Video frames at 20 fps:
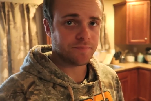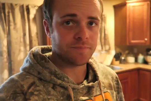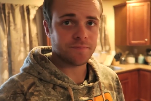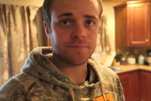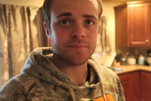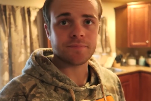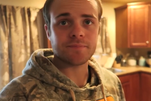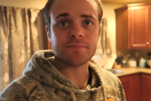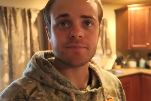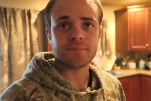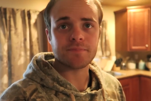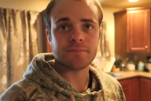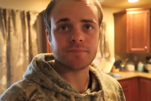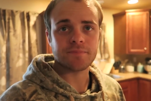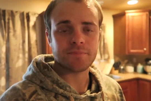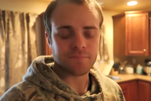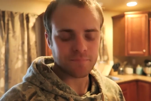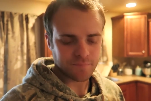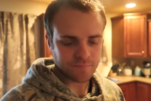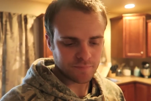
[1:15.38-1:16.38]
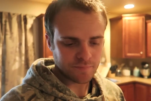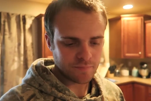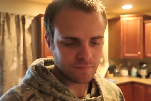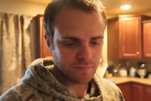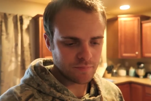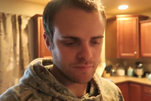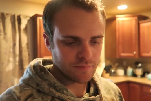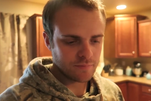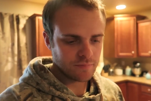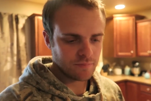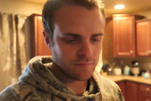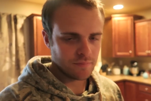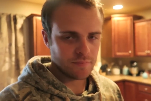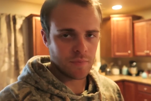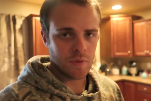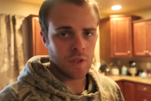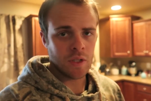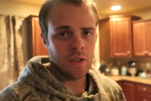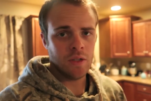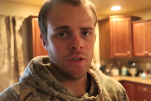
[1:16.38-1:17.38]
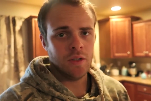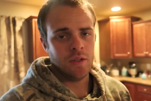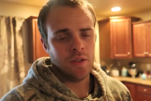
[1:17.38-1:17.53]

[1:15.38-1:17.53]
No one is speaking in this clip.